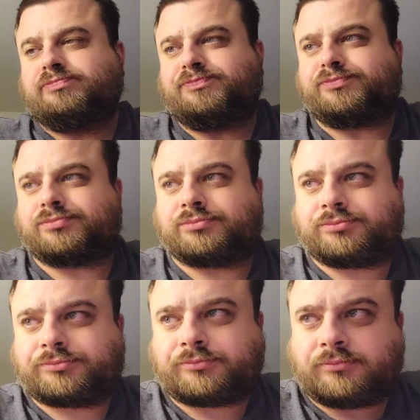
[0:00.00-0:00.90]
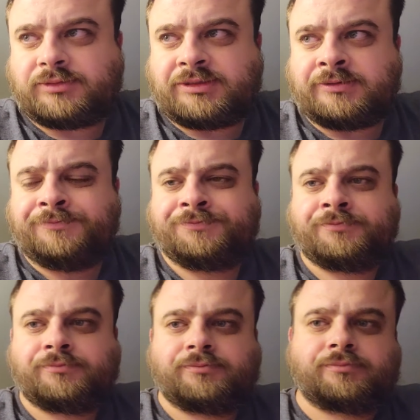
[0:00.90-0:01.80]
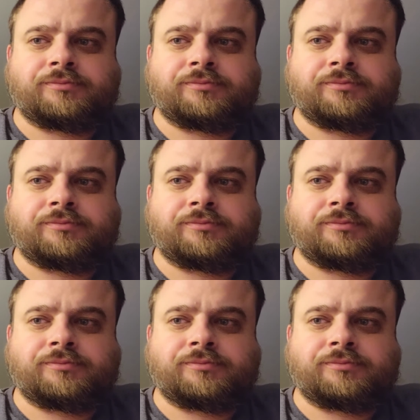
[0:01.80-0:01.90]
(no one is talking)